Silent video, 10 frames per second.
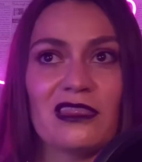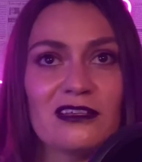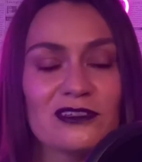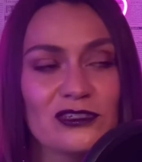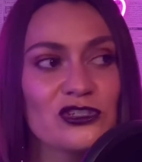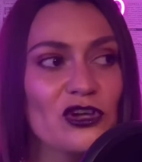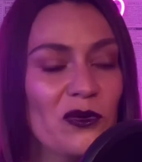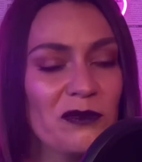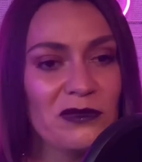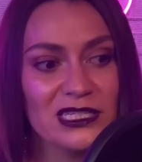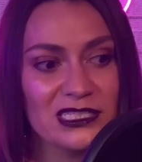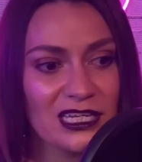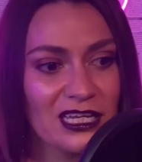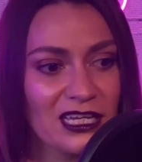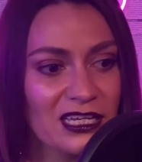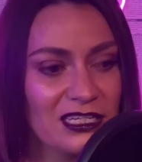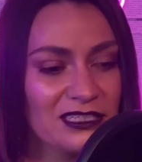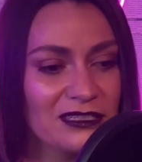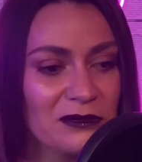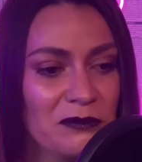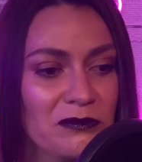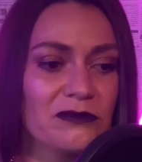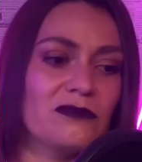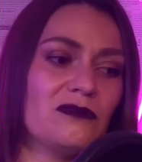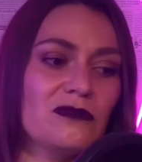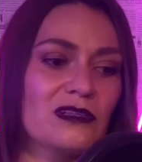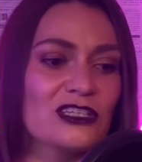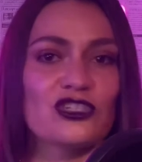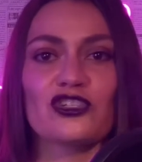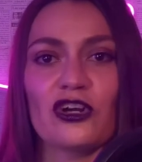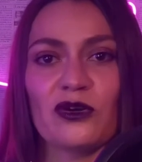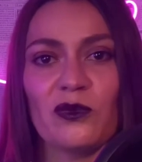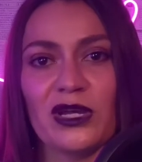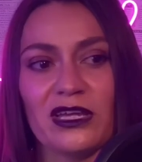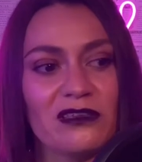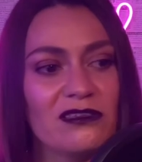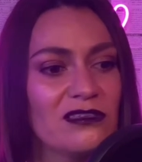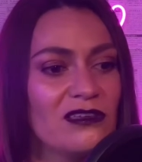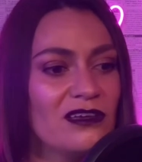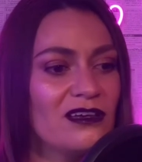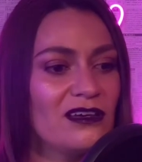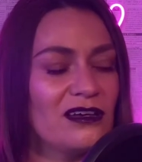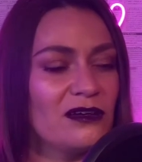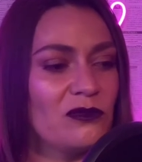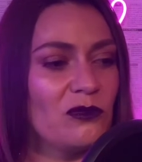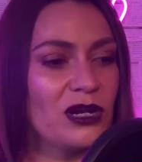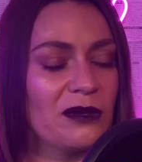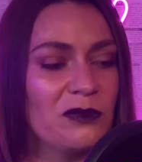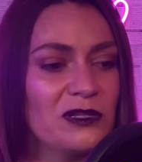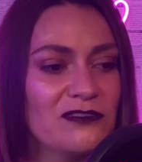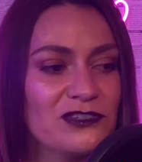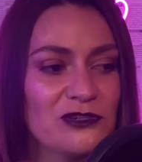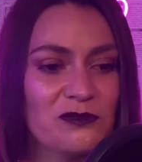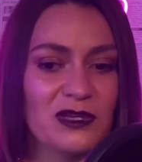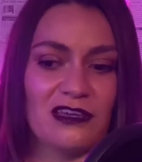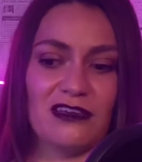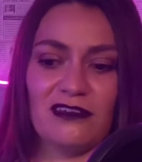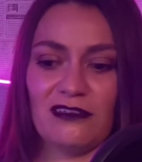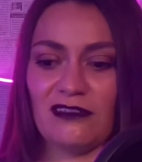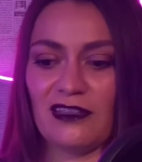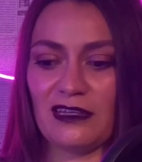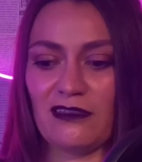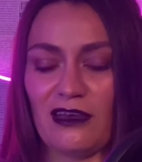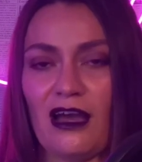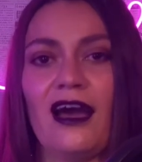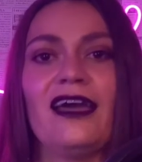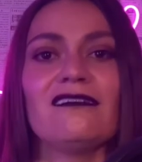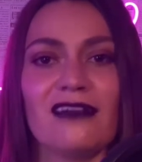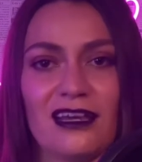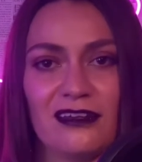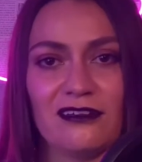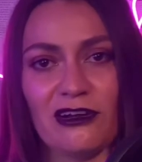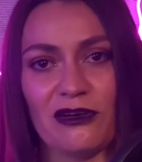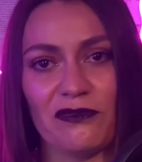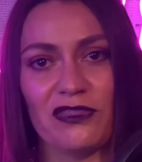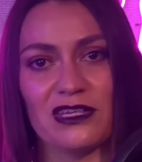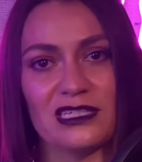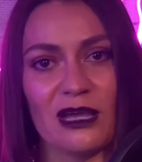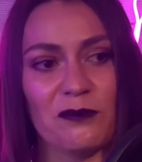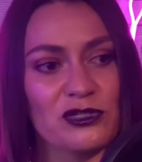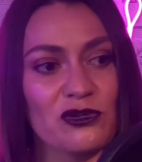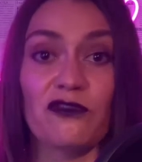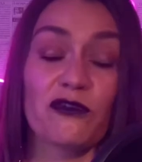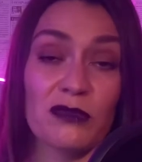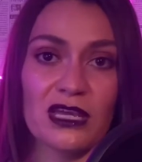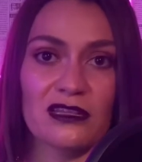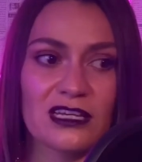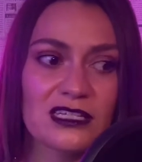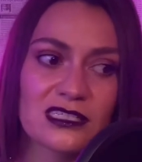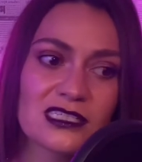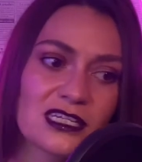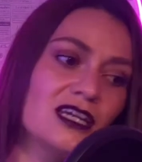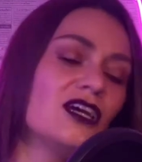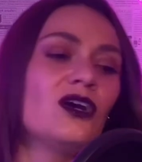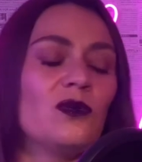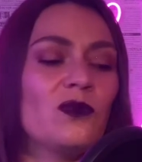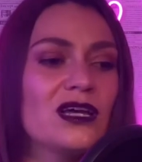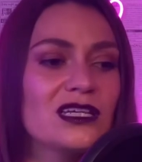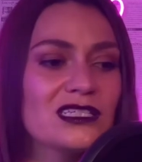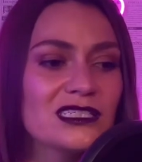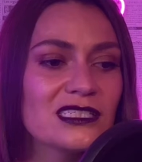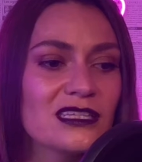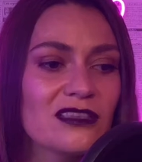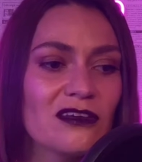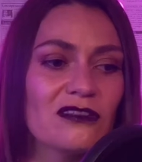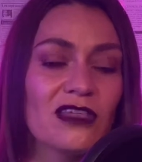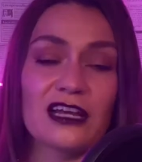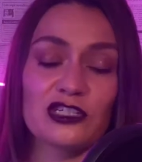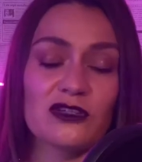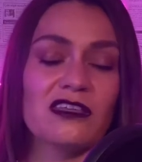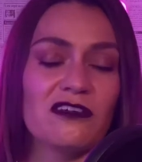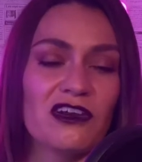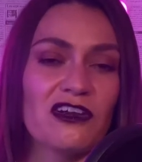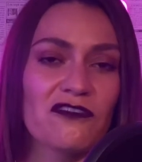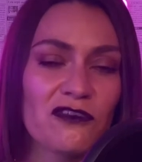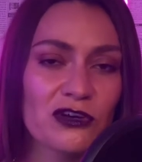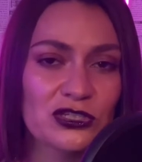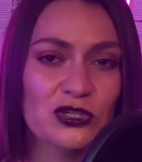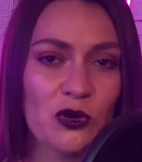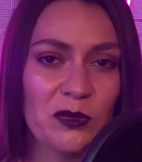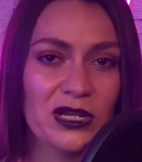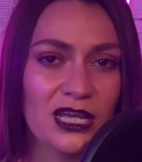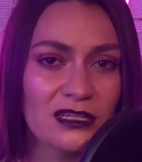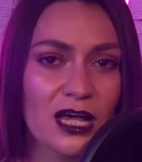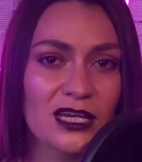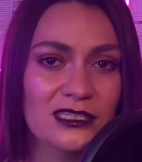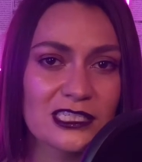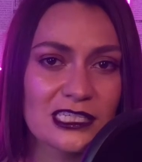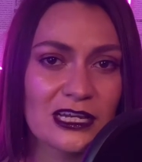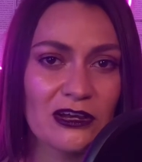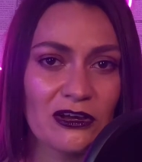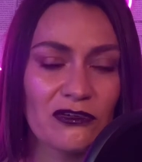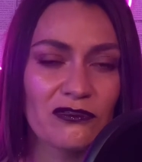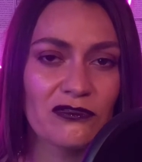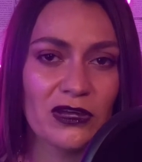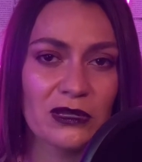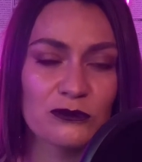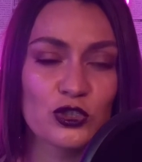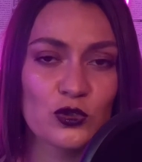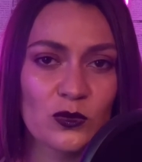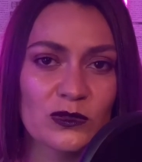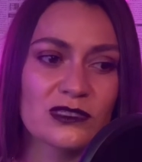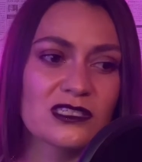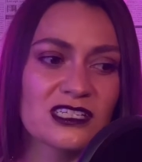so amazing. Let's start with what I believe to be the highlight of this episode, for me at least, was the very first opening lines of Jules'